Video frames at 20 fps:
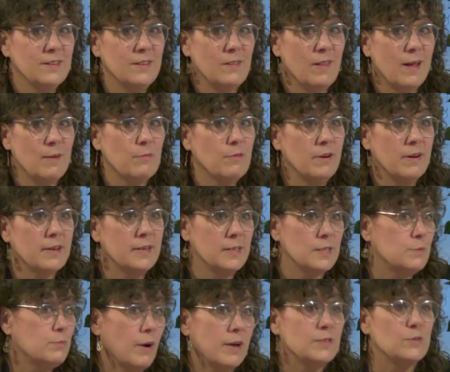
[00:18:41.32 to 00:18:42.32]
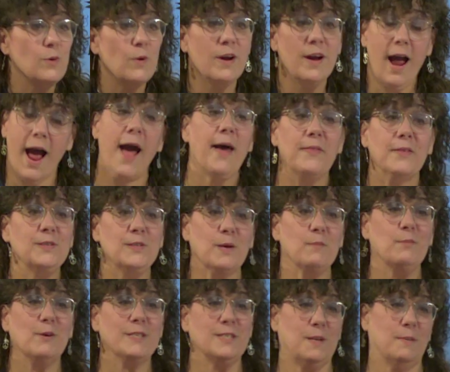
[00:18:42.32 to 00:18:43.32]
or the Library Express or on the
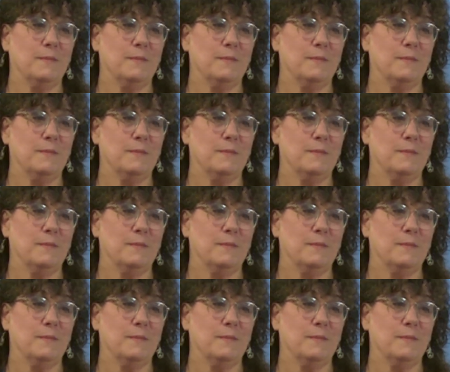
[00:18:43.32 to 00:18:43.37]
Dunmore